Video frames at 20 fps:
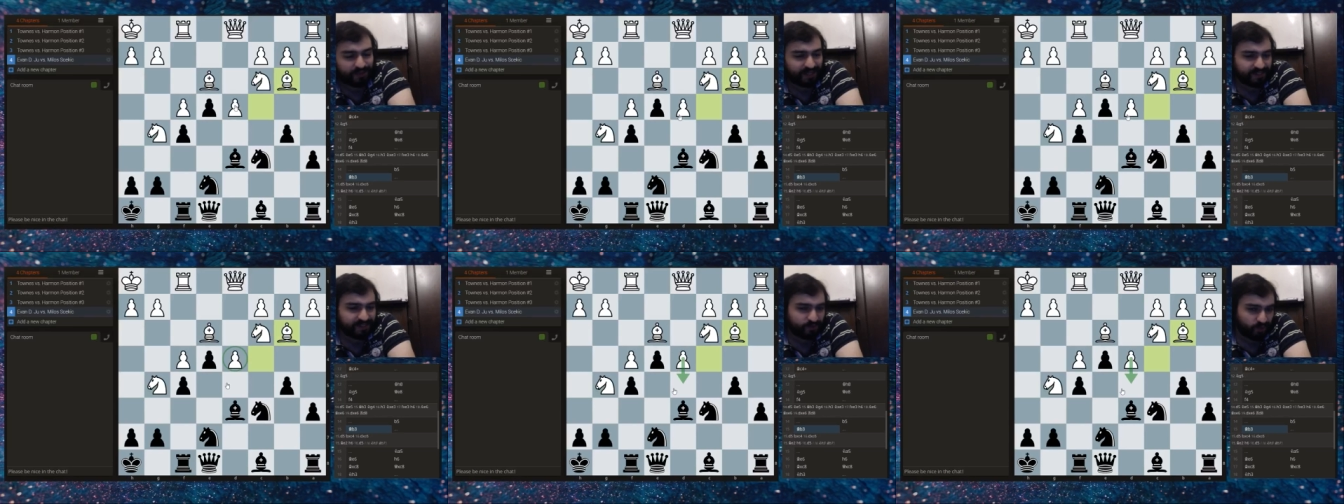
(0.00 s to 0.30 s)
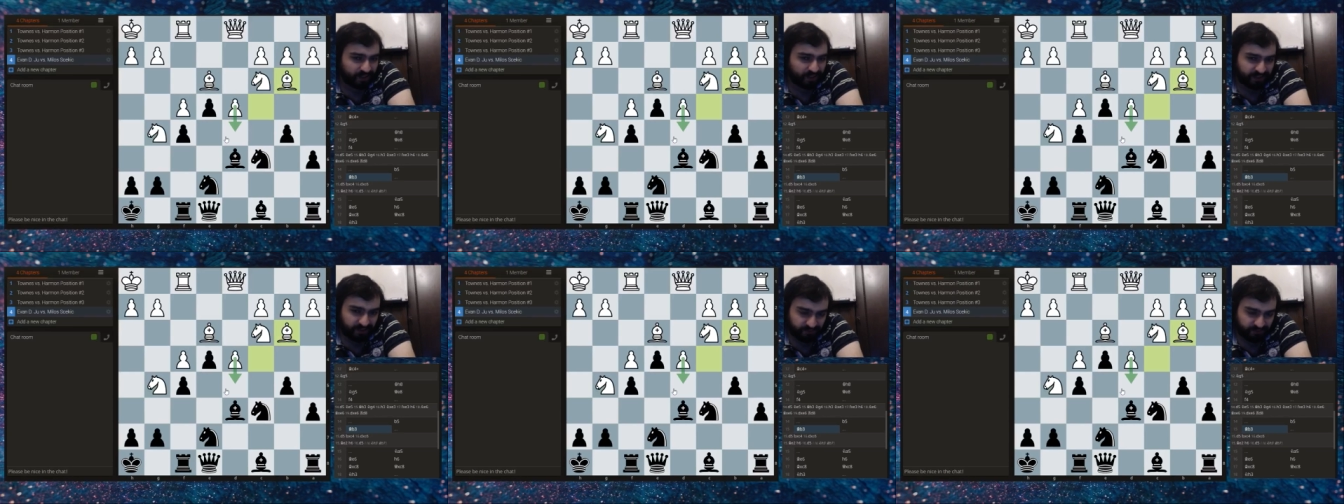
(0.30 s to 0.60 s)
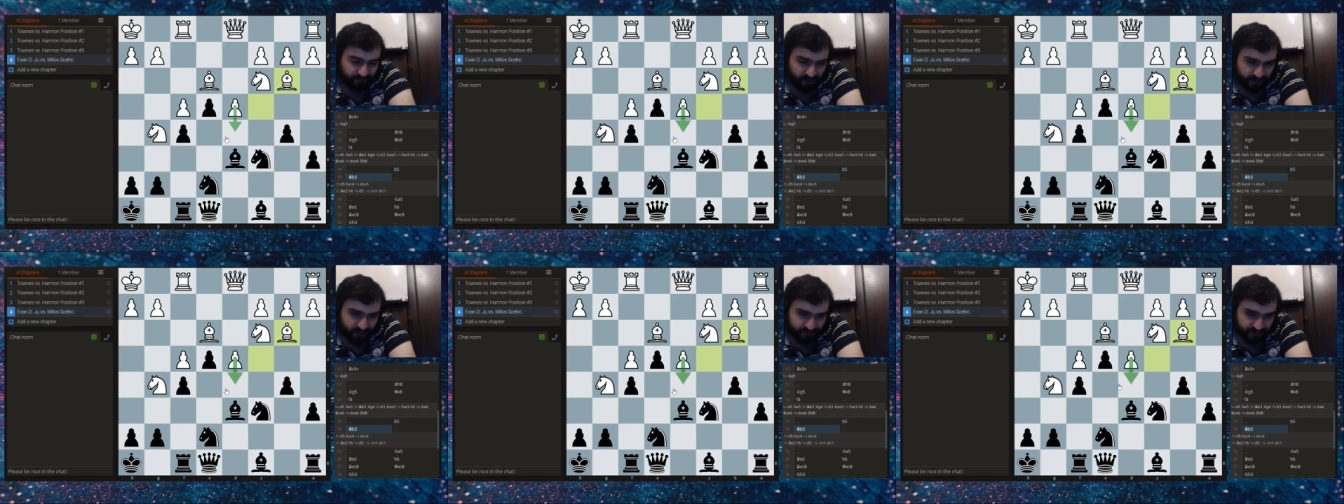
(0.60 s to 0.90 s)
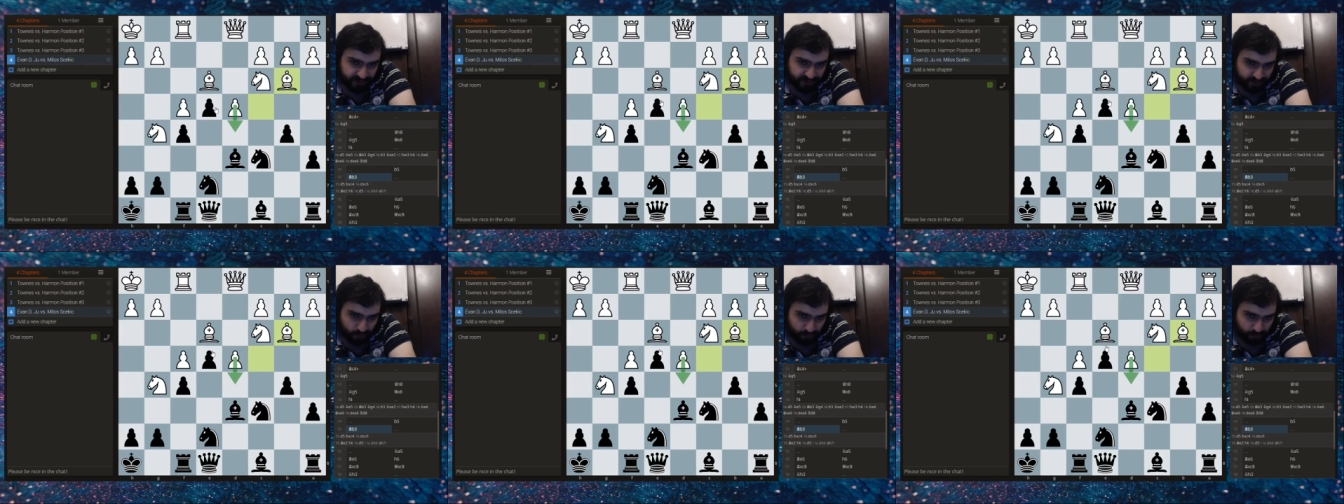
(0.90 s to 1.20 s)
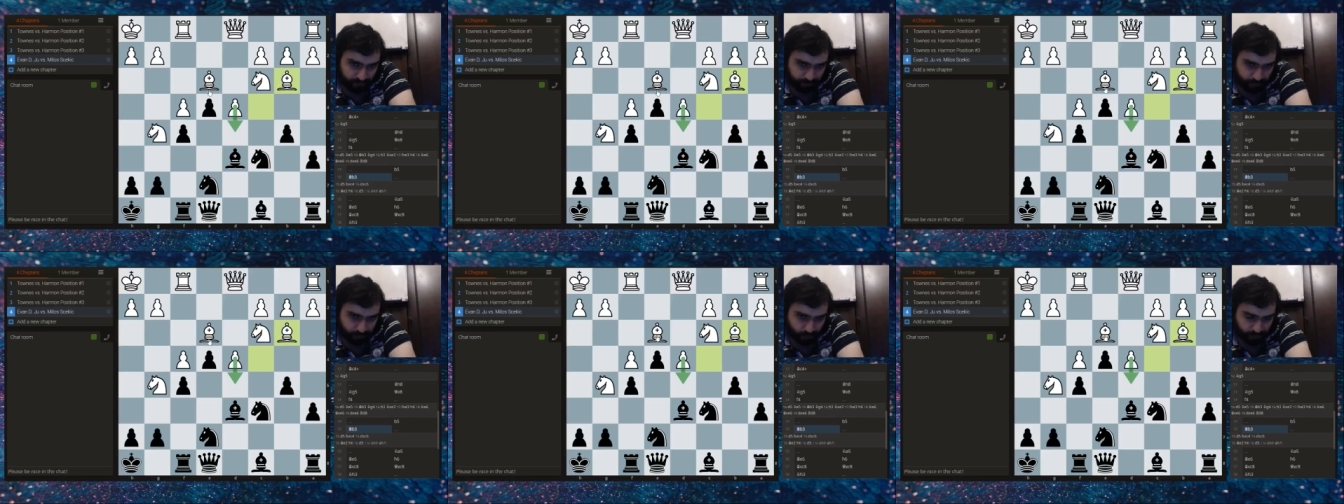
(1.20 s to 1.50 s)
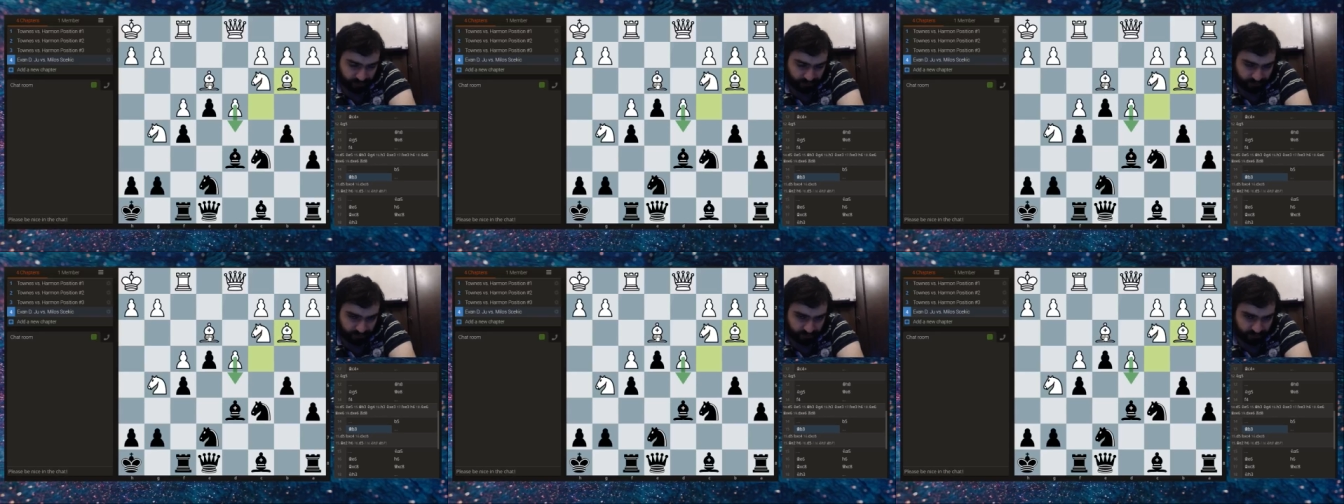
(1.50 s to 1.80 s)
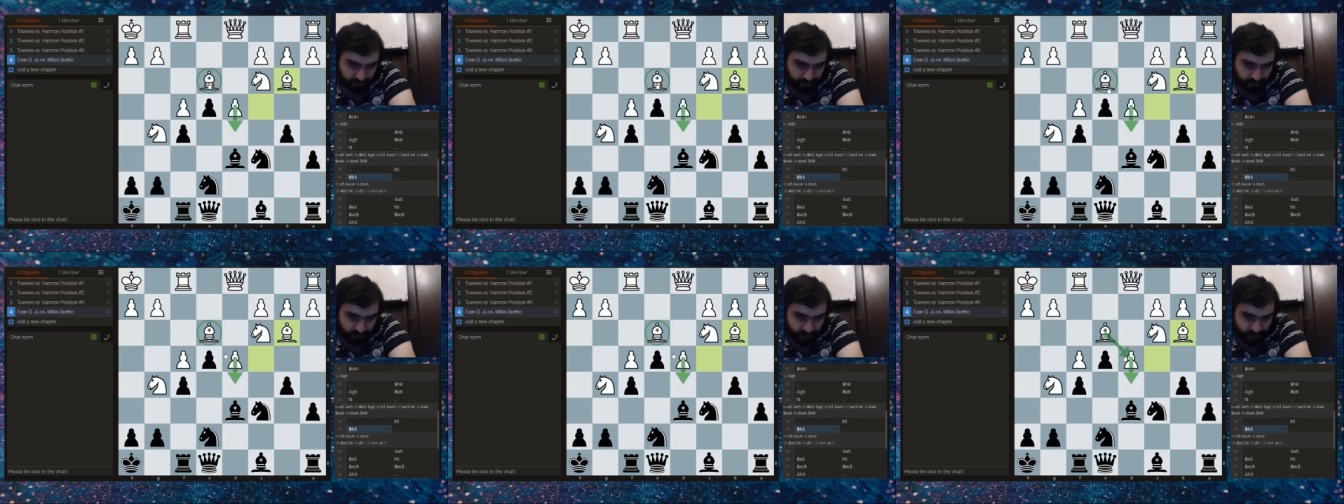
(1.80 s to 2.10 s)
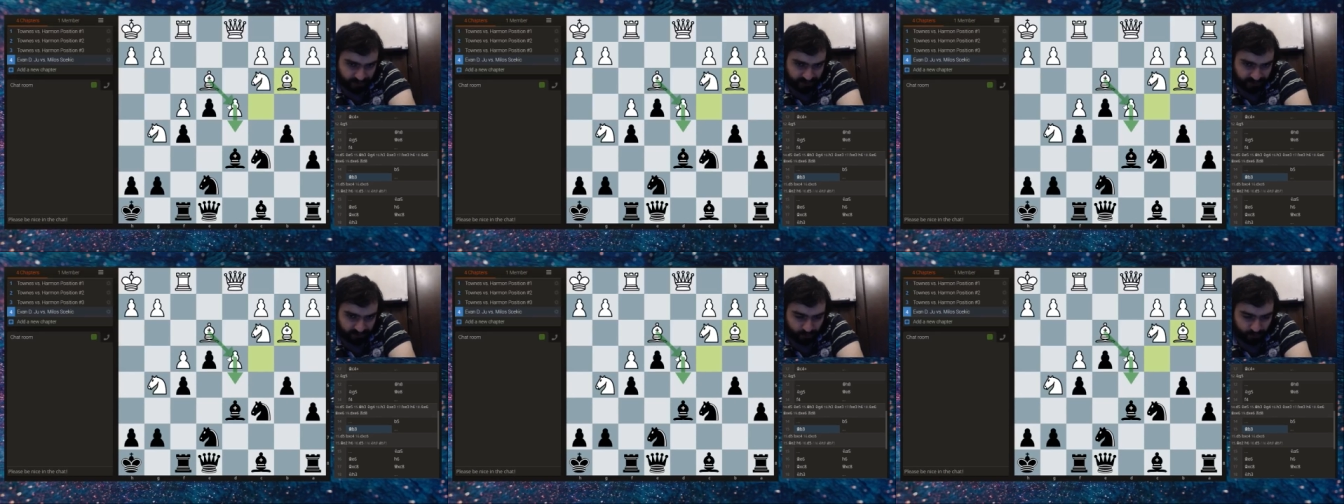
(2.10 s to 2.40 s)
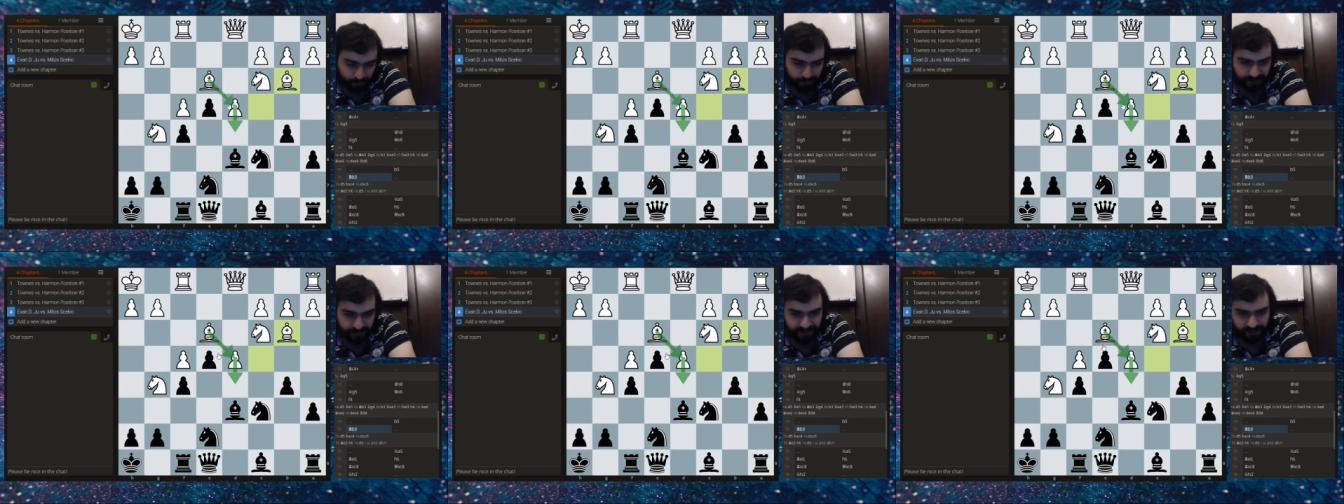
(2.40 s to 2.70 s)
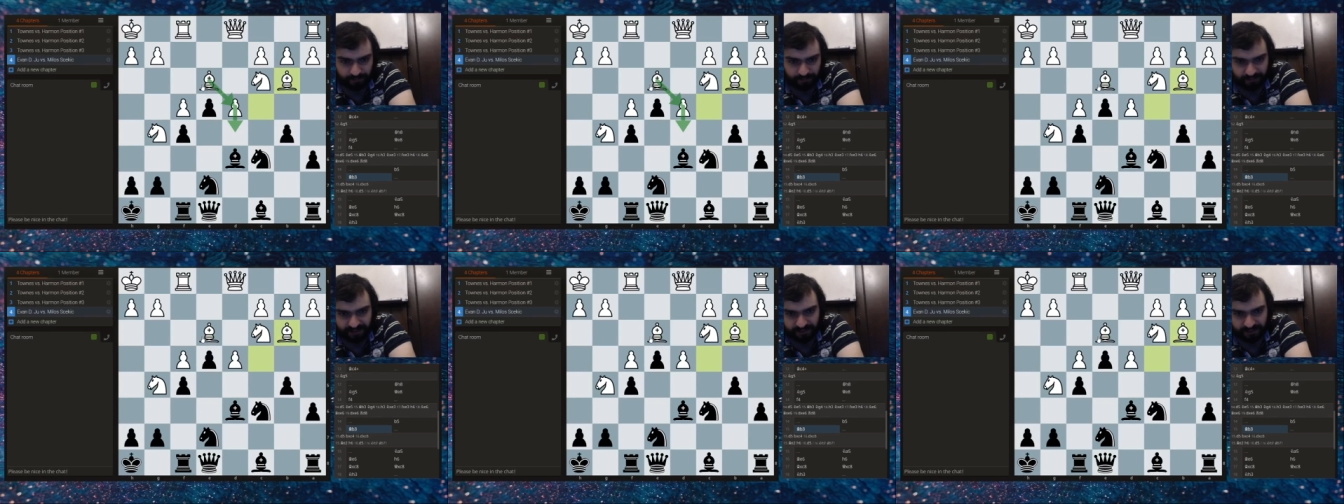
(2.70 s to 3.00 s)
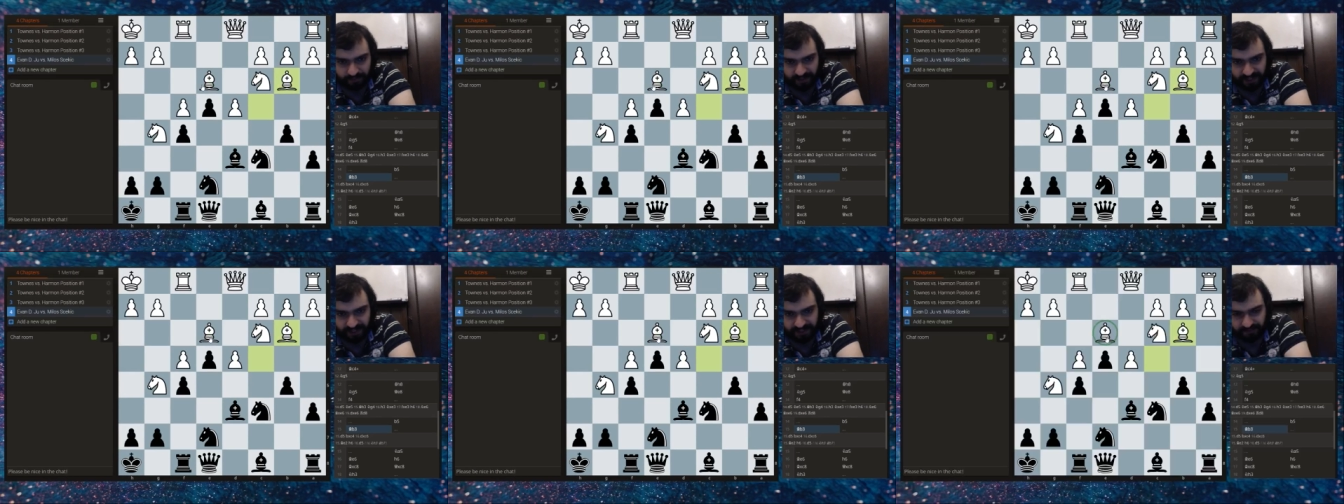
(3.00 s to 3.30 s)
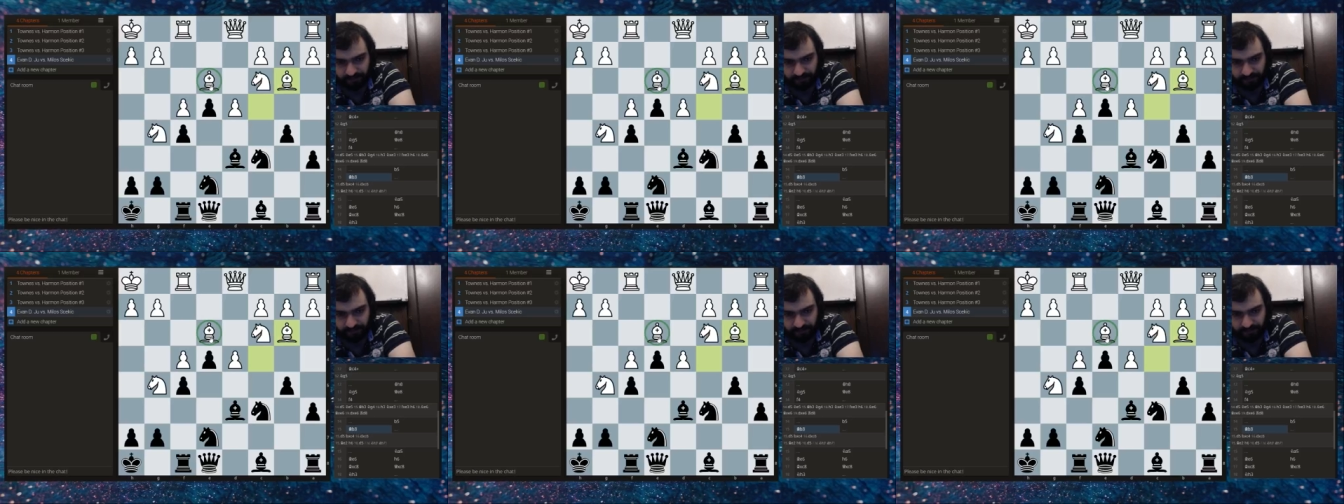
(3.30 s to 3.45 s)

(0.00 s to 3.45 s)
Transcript: that's why d5 is so important, because it opens up a space for